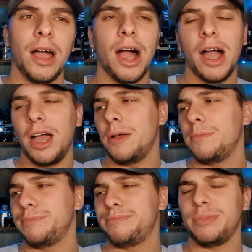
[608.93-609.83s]

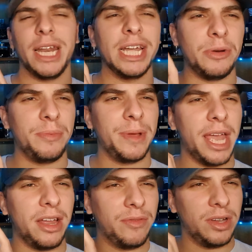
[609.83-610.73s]
A little
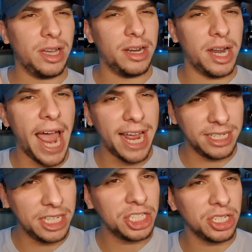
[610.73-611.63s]
bit of an
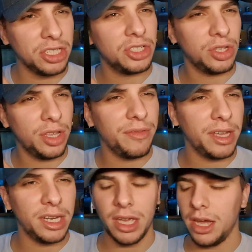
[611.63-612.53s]
addition to the
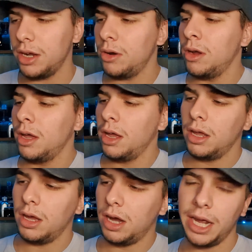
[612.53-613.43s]
video.
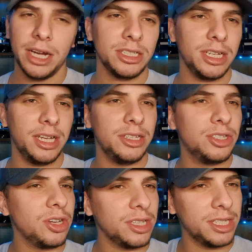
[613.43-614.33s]
I actually
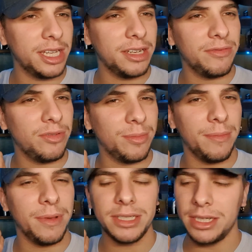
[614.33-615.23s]
took this in for my
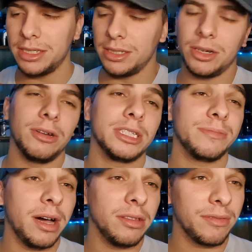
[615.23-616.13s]
missus to go
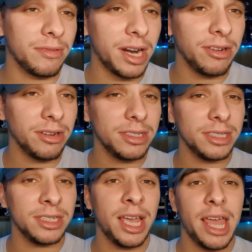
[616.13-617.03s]
smell the
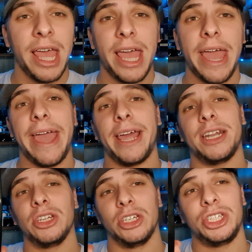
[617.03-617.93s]
fragrance,
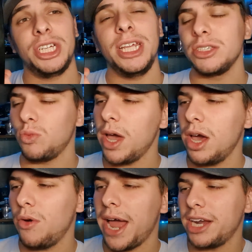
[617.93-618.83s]
and she as
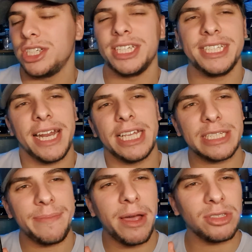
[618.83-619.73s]
well actually said it
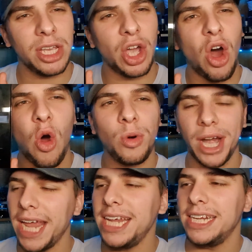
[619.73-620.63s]
smells like old
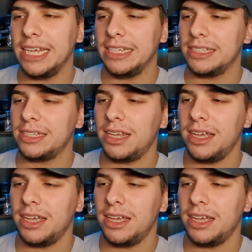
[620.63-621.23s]
ladies.